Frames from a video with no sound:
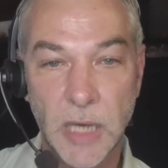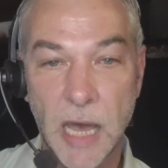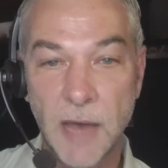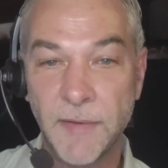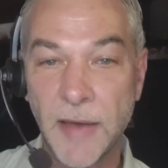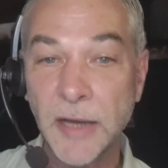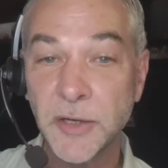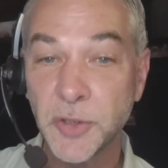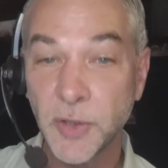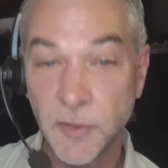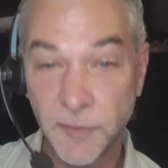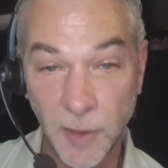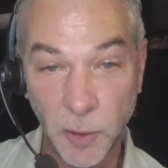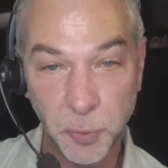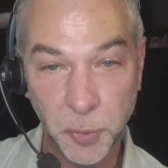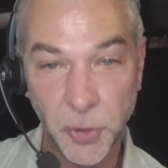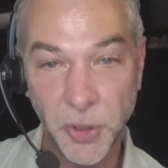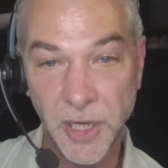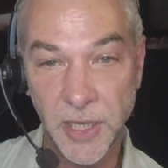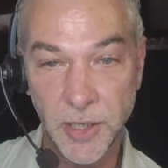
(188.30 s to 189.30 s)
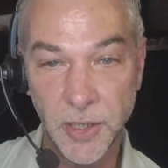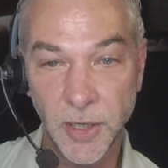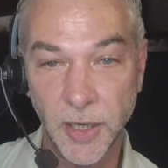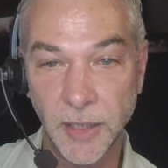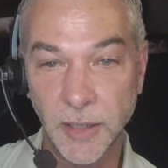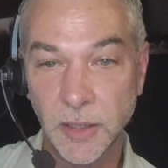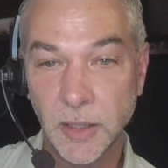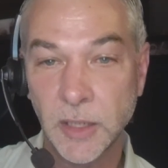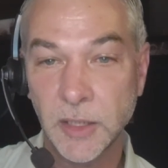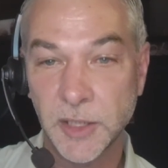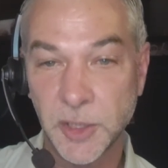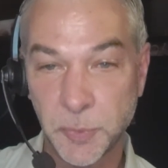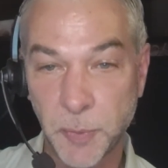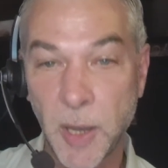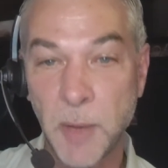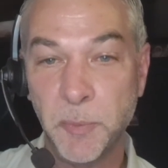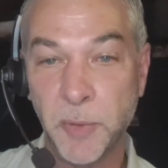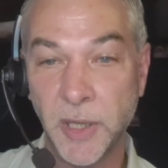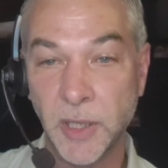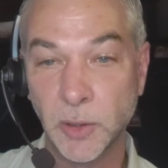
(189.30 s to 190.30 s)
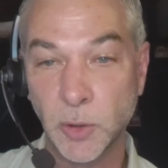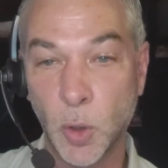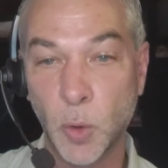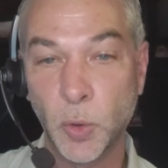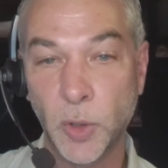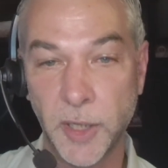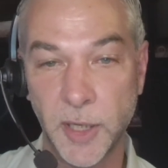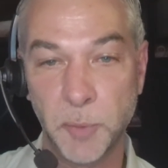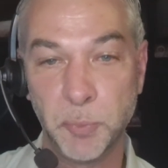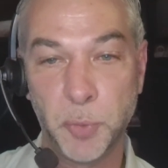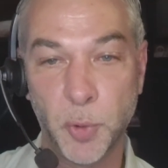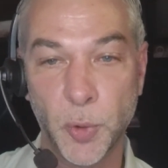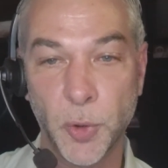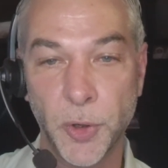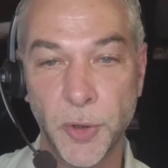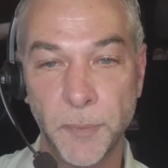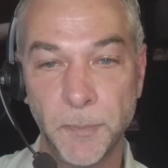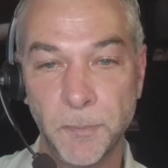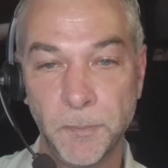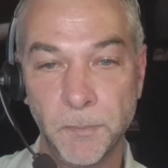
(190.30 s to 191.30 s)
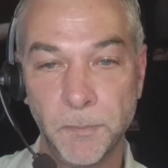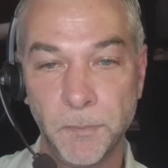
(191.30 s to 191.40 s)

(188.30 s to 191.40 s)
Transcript: I've actually felt pretty good, despite being lonely and bored.